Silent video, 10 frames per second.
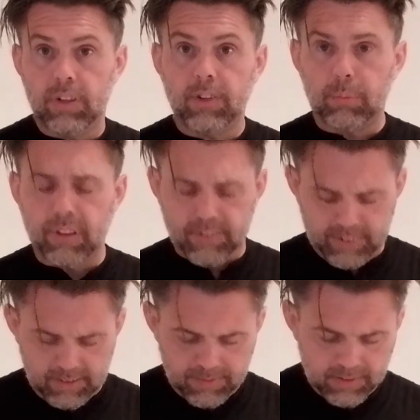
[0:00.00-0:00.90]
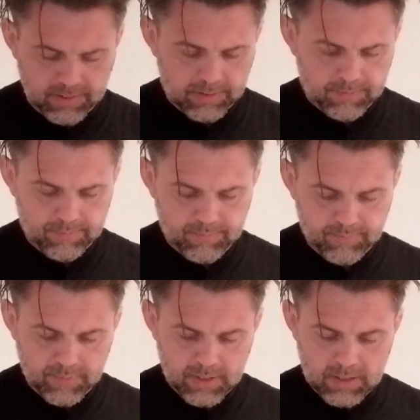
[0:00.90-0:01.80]
top of the surface,
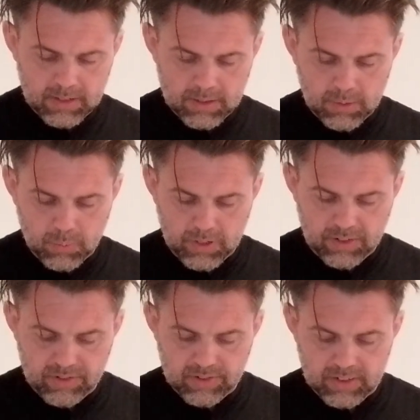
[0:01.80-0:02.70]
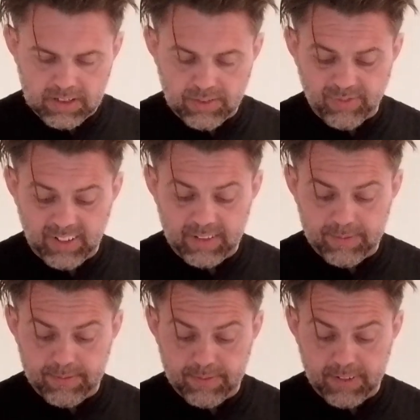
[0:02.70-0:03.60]
which is 3
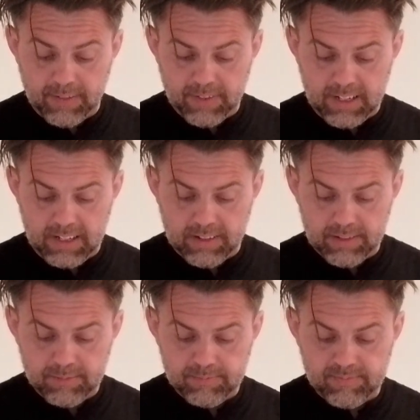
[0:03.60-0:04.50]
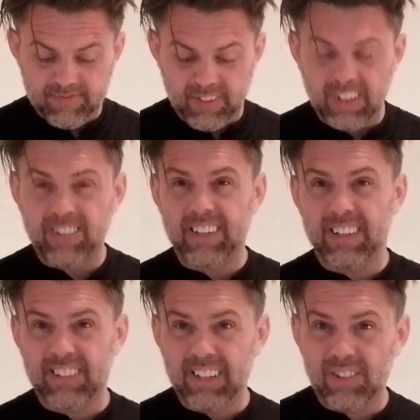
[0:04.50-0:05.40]
feet 36